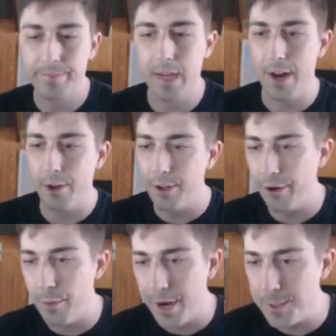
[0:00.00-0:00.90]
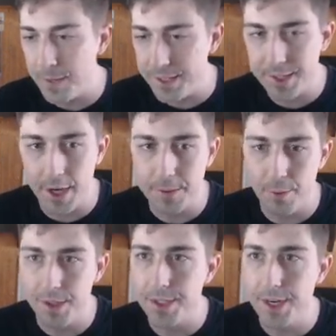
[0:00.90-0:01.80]
I know, literally 1 HP. It sucks,
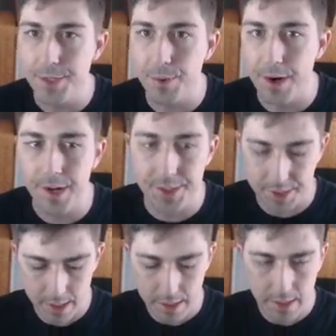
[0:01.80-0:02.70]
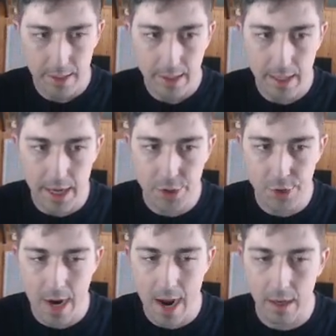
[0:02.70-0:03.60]
boys. It is what it is. Get
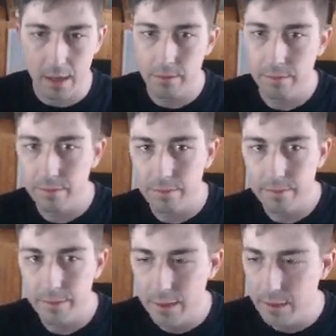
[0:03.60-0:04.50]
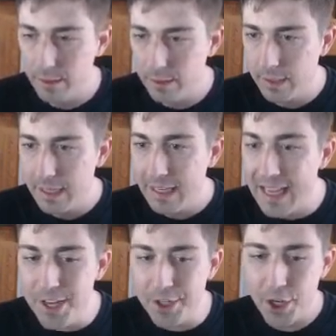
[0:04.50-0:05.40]
dragged.
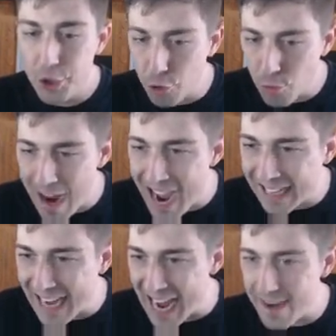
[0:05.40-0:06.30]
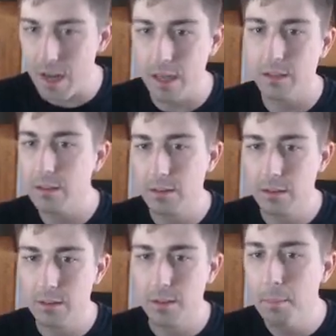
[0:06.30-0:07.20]
Get dragon!
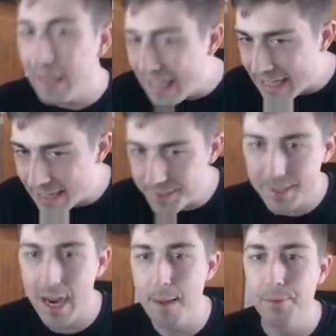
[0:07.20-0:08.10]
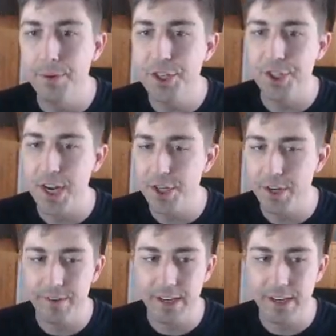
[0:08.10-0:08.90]
Please, I appreciate you if